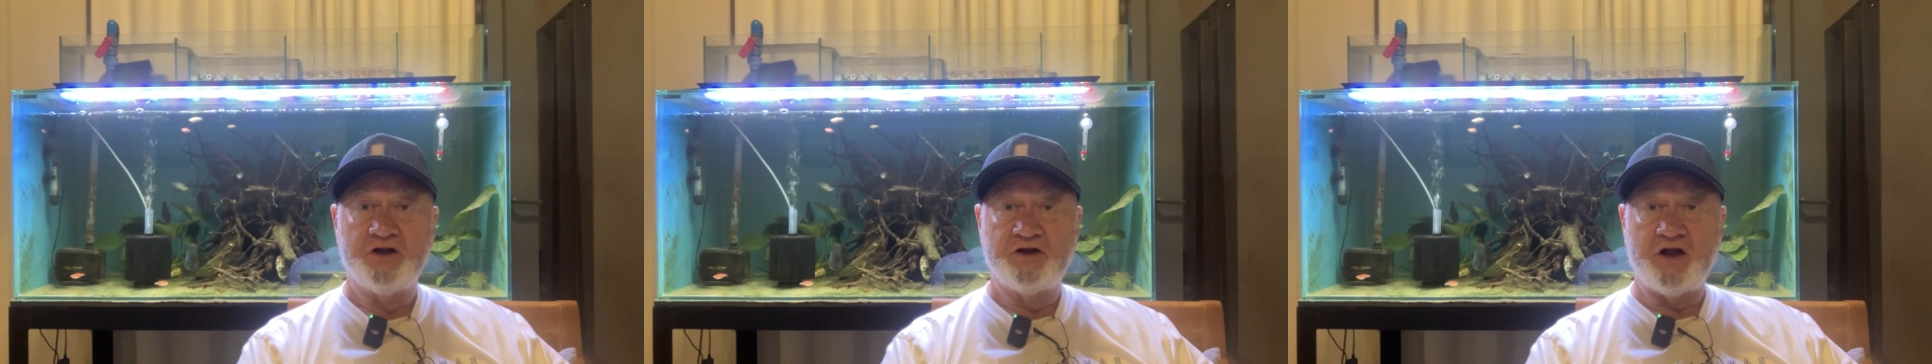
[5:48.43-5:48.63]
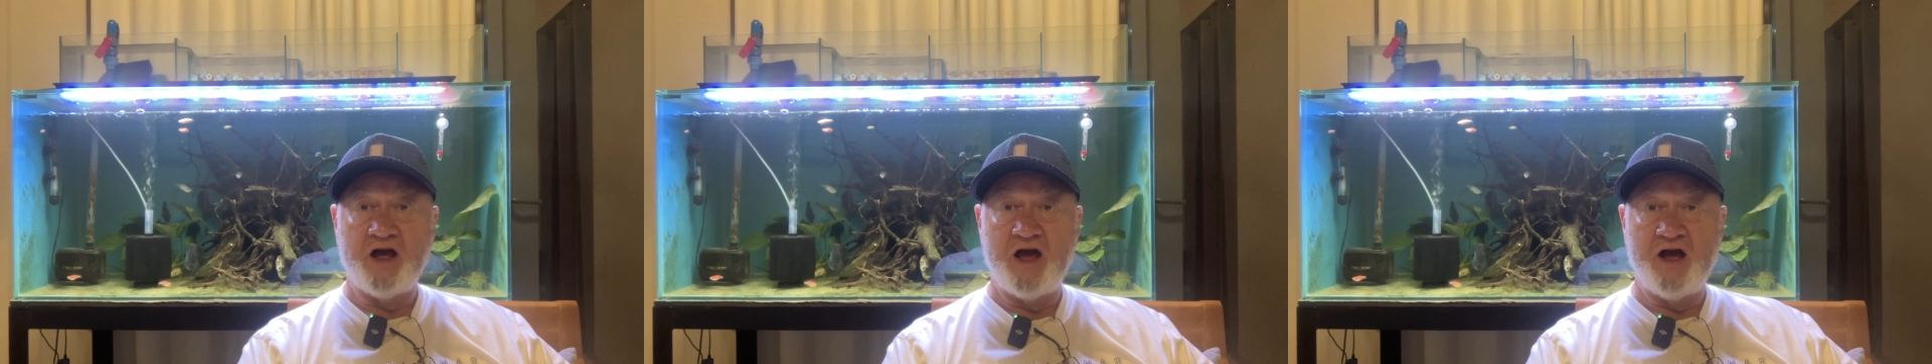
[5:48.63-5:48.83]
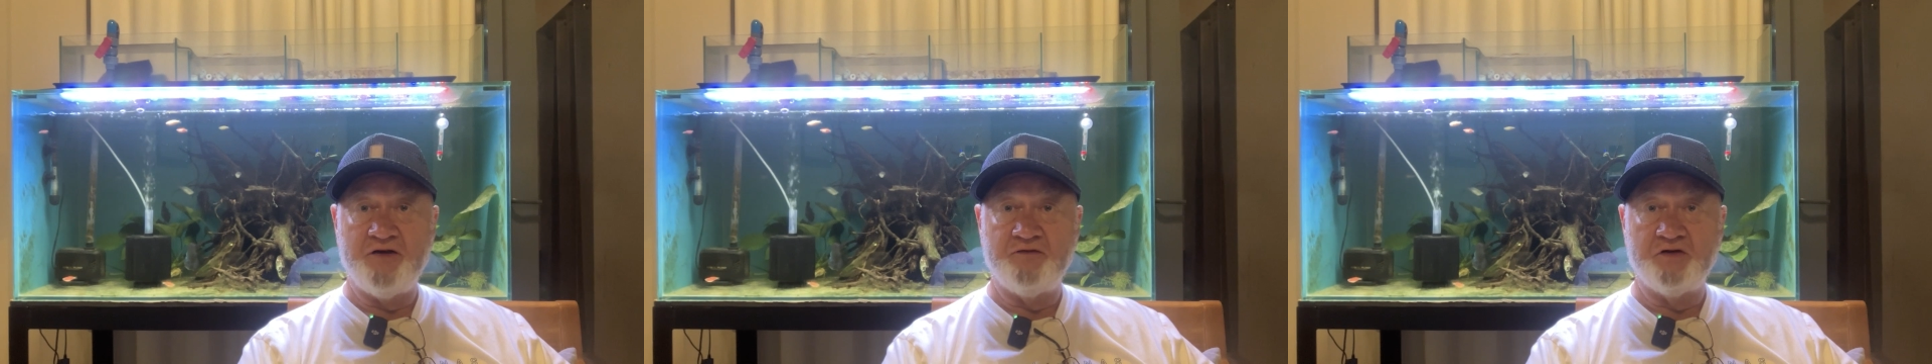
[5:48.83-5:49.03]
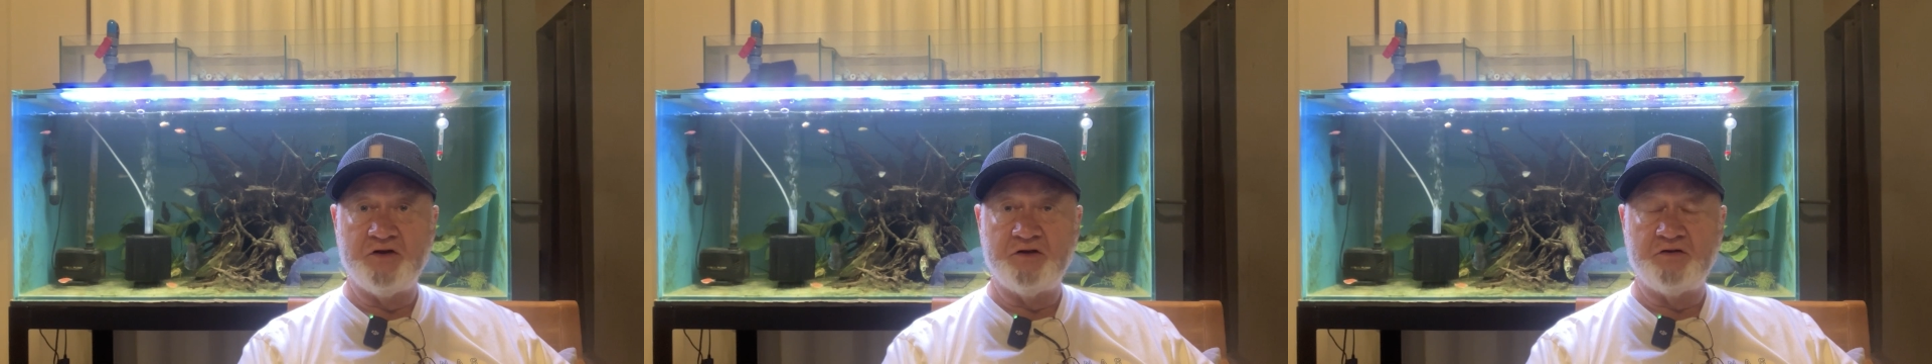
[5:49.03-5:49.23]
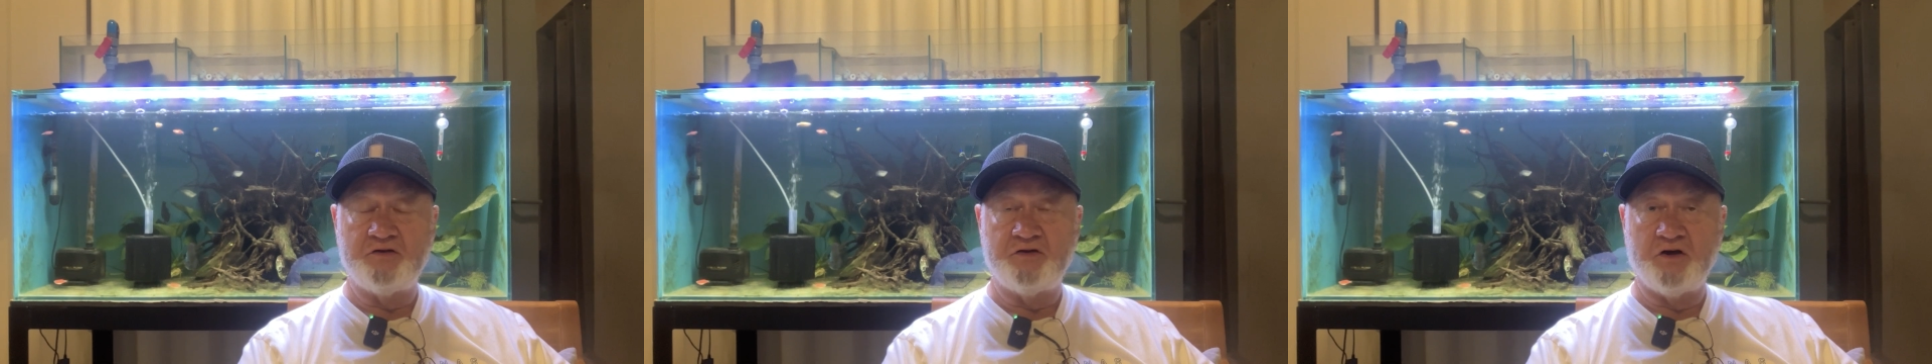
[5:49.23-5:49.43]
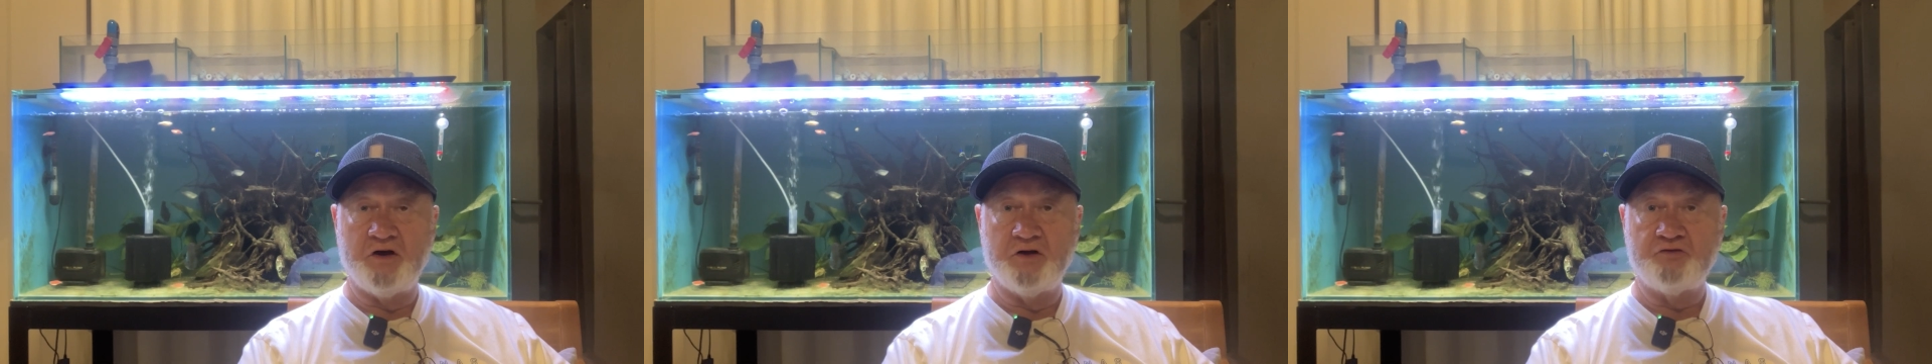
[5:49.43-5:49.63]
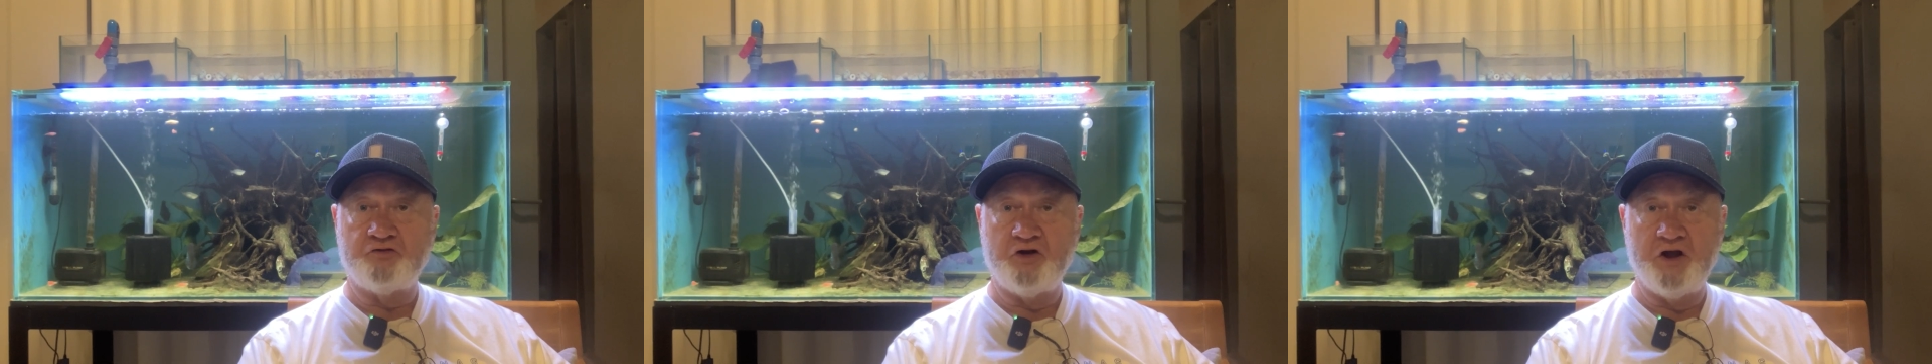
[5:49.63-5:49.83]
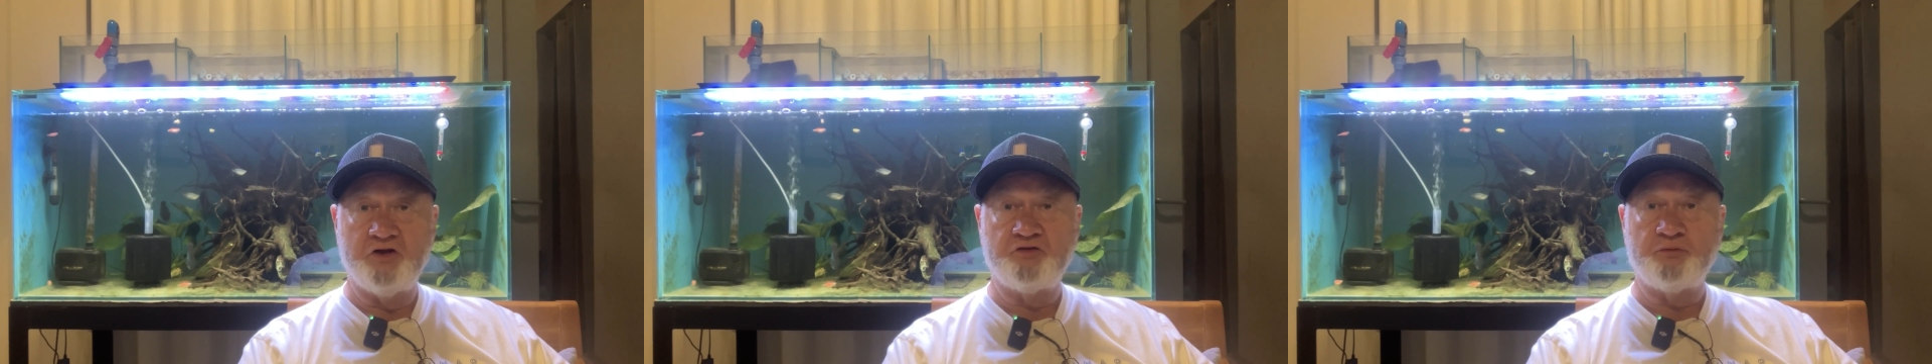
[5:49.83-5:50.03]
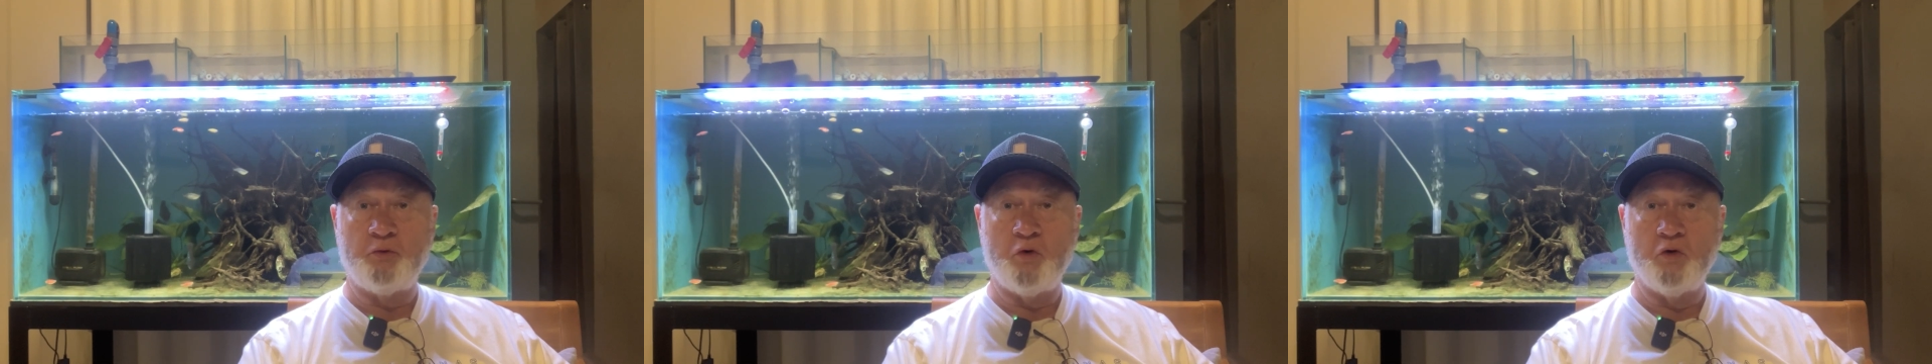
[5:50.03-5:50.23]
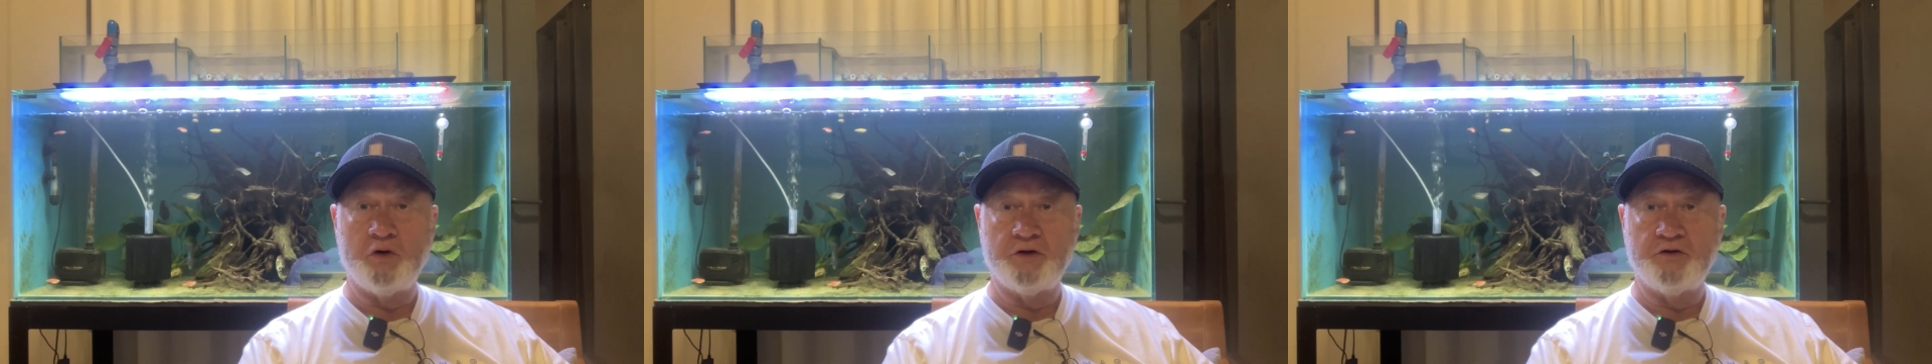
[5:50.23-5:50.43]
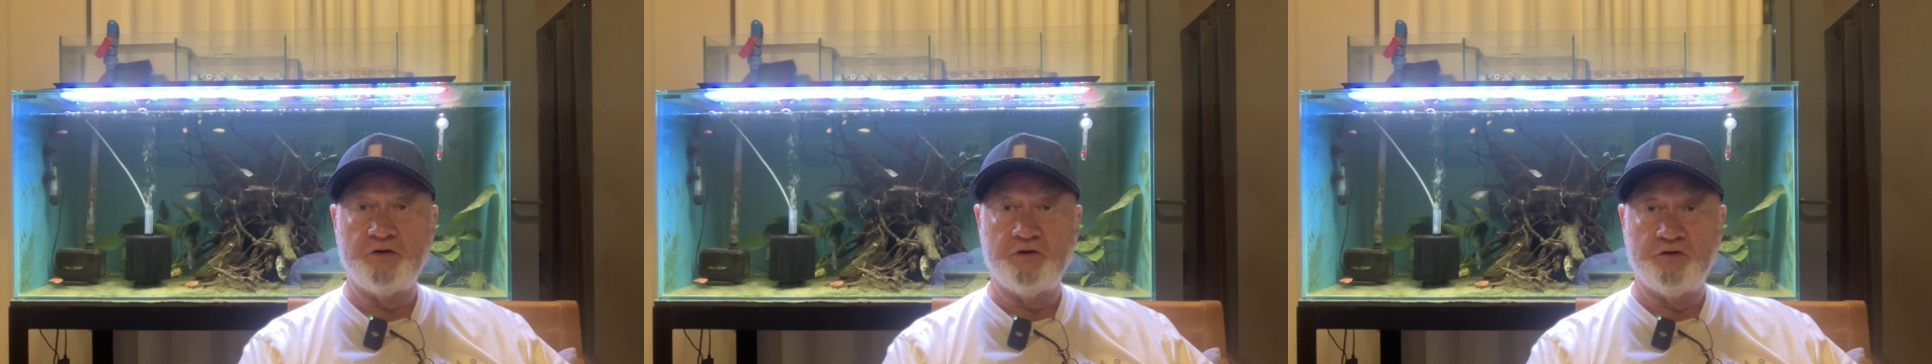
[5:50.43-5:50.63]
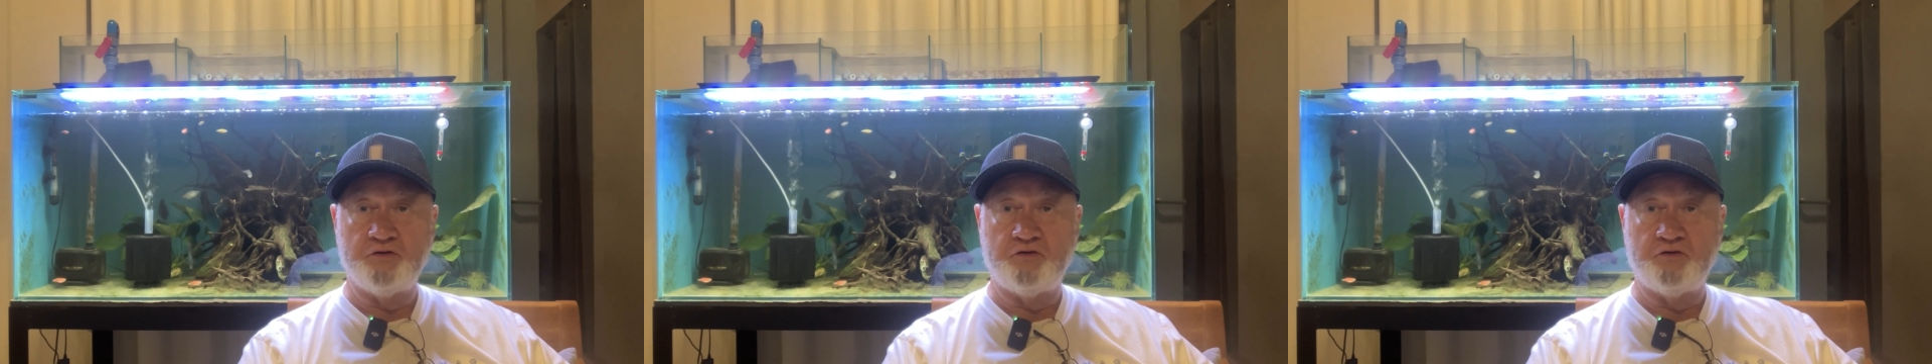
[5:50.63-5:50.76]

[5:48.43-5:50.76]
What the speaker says: to have it transported